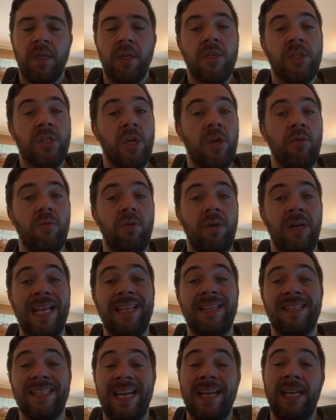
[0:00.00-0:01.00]
So
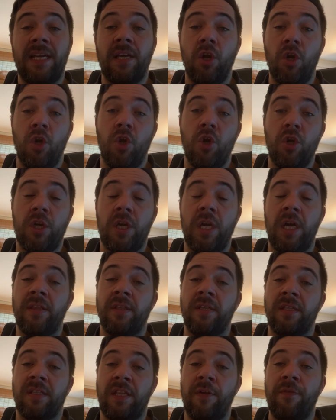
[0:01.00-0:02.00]
let's take a look at
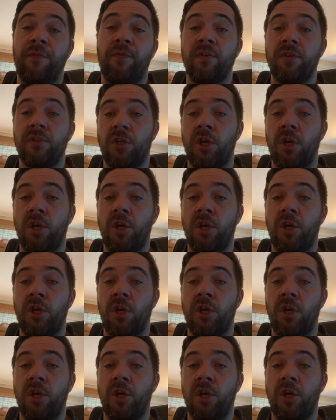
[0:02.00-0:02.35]
the different